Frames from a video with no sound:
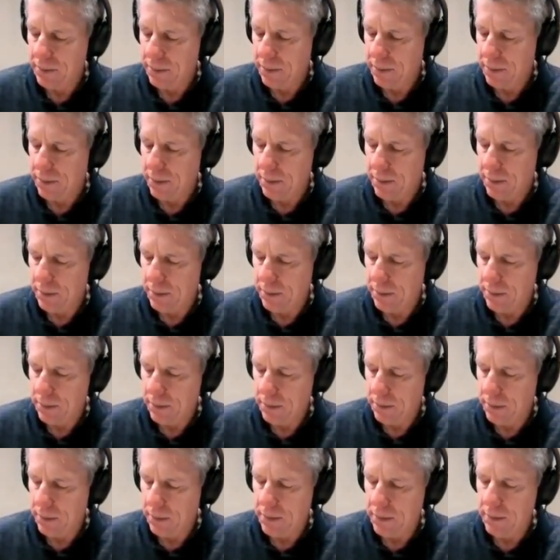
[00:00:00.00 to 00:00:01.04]

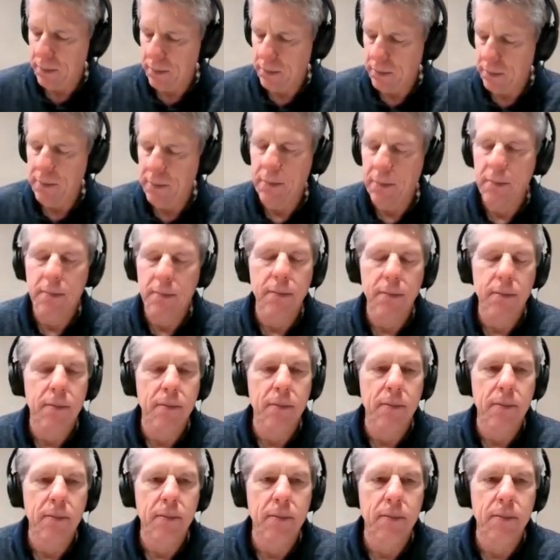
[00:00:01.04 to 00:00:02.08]

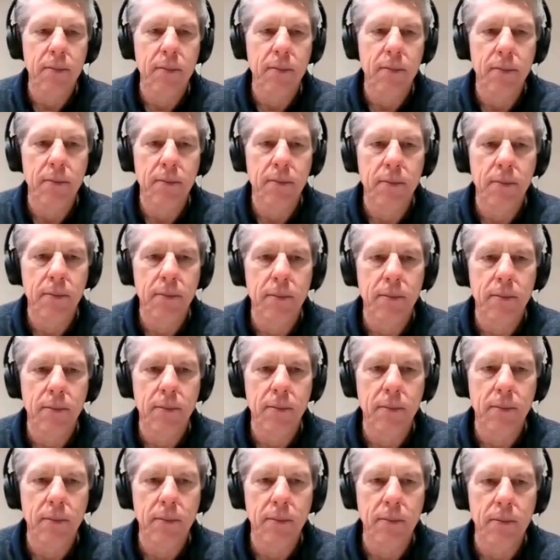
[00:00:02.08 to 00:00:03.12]

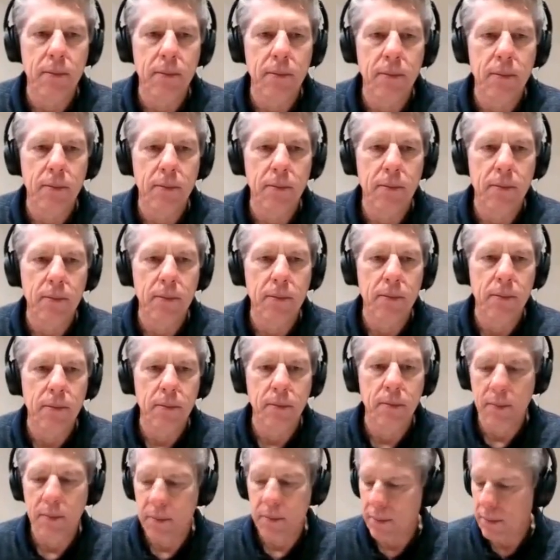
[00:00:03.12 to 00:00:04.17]

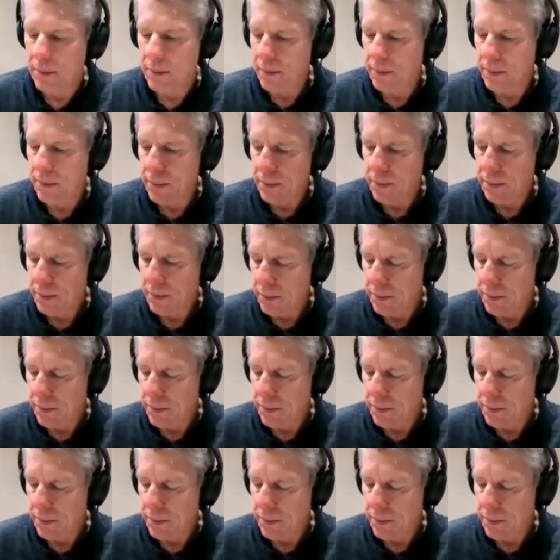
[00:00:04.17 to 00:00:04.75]
No words are spoken by the person on screen.